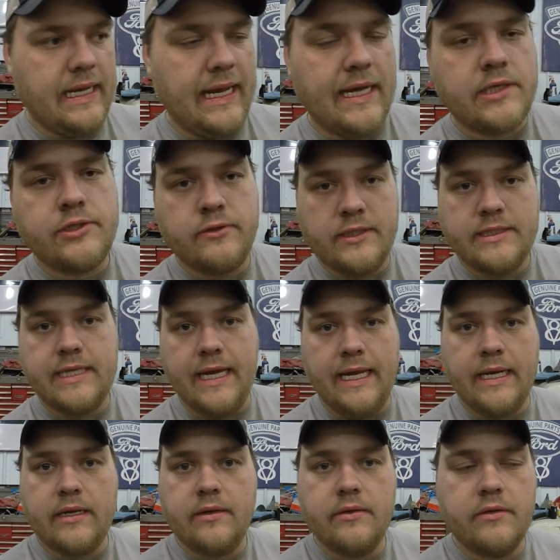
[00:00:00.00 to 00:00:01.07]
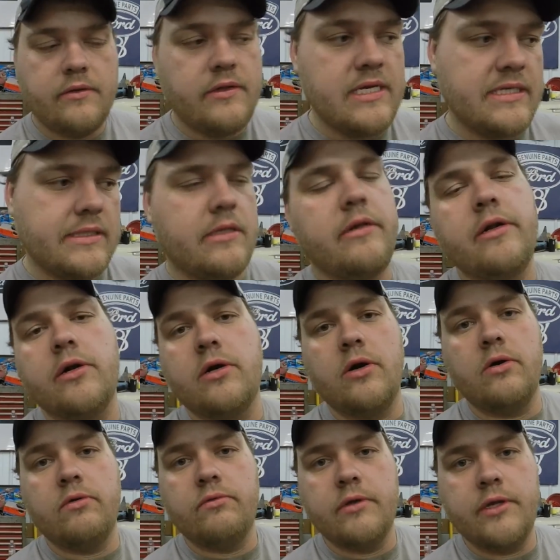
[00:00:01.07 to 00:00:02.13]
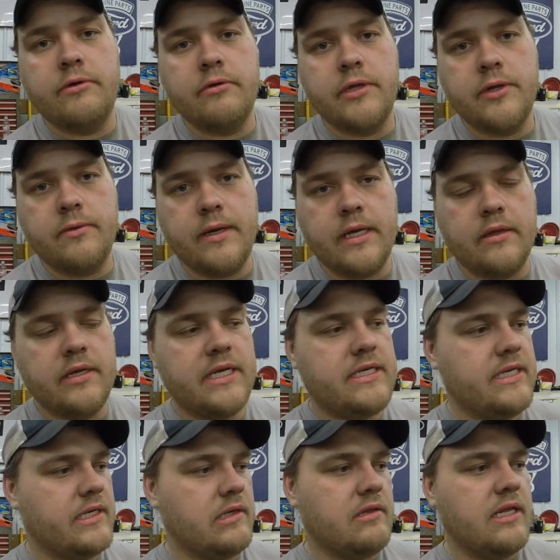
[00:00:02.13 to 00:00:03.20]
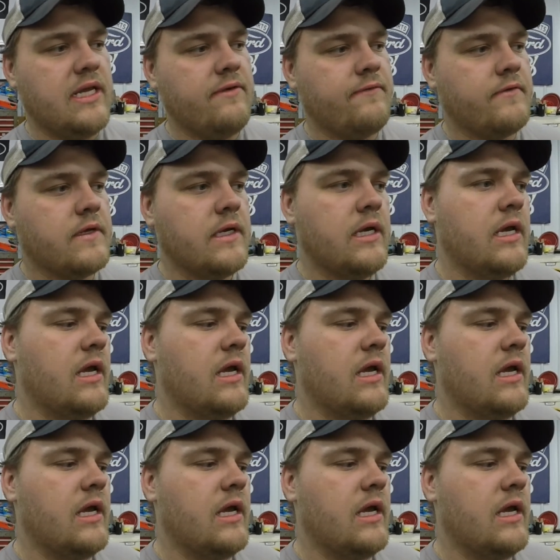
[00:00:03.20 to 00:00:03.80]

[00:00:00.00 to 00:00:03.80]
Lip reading: actually take this clear coat really, really well. It didn't lift.